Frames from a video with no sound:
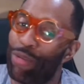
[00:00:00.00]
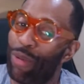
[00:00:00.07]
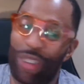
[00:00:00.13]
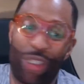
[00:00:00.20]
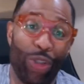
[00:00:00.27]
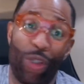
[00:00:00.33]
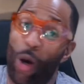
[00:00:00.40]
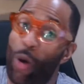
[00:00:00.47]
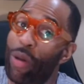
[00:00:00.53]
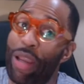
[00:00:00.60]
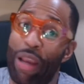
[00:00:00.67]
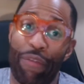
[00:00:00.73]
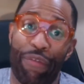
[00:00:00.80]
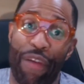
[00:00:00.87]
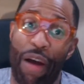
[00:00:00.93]
what you don't
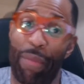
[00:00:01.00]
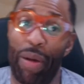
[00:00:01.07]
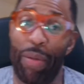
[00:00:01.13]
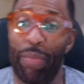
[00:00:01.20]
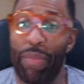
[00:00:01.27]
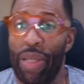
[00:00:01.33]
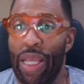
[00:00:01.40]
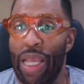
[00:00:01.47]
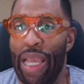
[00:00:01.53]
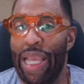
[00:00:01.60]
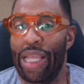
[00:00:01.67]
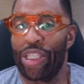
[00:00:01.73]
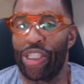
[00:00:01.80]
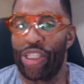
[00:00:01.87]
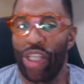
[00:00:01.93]
hear from him,
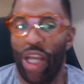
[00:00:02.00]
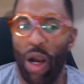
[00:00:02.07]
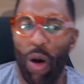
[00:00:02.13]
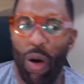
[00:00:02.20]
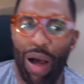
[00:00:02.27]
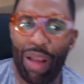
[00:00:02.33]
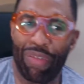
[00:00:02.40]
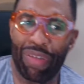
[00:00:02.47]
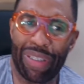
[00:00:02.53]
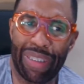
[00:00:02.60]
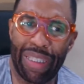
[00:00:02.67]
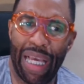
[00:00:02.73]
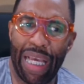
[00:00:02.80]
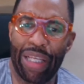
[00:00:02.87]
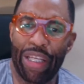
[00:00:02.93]
and so all of a
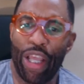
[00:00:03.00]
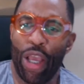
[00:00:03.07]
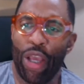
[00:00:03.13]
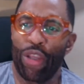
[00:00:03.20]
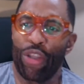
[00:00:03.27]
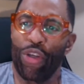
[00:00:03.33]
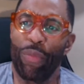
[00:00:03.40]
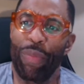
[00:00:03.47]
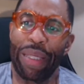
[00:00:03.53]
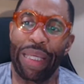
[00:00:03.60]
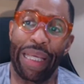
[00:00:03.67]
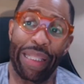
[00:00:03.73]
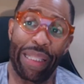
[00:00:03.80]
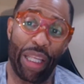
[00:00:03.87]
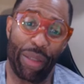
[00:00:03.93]
sudden you
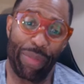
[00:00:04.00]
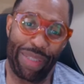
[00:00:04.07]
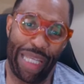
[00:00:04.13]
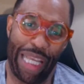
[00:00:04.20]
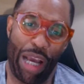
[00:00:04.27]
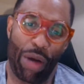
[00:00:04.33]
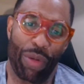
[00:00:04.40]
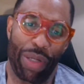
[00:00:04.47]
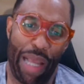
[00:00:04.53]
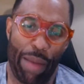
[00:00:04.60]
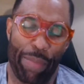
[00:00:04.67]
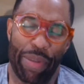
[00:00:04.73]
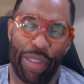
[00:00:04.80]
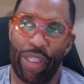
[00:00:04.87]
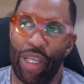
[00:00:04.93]
begin. Now let me tell y'all what
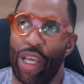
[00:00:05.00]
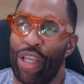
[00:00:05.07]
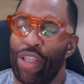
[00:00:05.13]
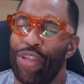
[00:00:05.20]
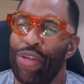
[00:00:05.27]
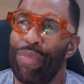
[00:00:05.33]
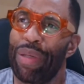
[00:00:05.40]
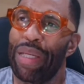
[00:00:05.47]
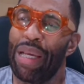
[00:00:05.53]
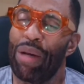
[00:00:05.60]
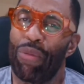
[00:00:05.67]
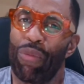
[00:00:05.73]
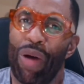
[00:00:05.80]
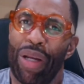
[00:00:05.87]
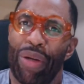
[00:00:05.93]
happens. You
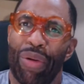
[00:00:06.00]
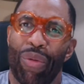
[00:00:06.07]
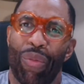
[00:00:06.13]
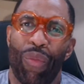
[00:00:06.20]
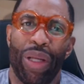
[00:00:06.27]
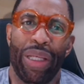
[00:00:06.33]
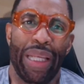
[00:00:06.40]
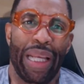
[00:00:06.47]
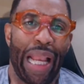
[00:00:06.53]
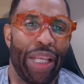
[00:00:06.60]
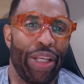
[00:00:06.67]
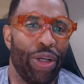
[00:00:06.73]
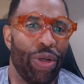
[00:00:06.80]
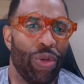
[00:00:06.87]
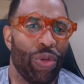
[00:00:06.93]
begin wondering, "What did I
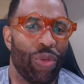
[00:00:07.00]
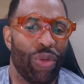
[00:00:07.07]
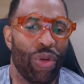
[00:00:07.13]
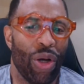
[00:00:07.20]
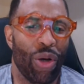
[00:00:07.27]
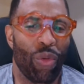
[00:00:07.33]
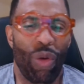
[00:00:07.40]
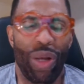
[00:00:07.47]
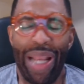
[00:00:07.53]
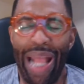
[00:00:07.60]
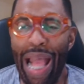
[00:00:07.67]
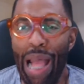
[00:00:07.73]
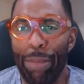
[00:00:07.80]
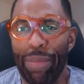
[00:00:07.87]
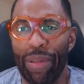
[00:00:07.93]
do? What
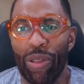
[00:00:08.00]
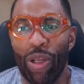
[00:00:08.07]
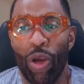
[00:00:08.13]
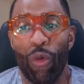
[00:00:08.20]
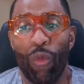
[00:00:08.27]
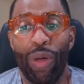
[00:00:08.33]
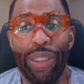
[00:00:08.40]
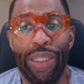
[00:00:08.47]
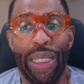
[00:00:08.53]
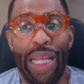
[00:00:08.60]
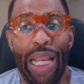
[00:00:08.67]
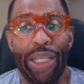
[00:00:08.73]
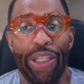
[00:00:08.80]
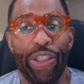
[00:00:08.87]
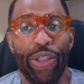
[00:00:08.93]
happened? What did
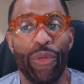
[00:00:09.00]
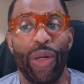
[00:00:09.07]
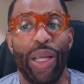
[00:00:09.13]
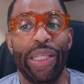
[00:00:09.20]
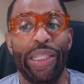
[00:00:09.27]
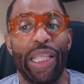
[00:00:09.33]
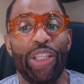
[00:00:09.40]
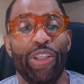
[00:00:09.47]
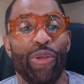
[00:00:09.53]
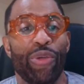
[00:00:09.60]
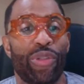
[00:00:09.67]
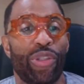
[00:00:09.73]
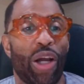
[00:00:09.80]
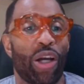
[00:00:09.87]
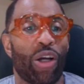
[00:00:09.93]
I do?" And then you
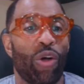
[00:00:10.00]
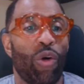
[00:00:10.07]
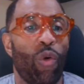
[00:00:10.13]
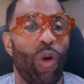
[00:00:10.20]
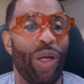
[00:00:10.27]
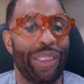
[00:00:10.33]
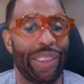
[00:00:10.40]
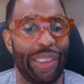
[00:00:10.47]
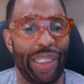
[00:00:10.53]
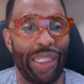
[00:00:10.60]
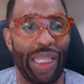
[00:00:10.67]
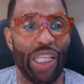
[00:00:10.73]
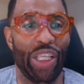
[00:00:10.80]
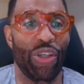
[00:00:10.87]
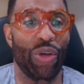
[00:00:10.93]
start
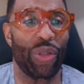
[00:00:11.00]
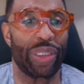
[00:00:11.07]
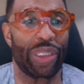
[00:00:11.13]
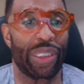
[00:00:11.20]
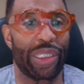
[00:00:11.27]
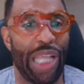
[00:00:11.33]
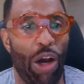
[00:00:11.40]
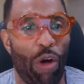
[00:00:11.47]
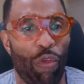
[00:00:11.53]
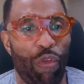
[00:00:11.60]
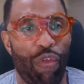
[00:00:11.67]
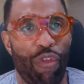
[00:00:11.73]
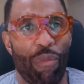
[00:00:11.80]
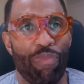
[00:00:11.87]
questioning yourself.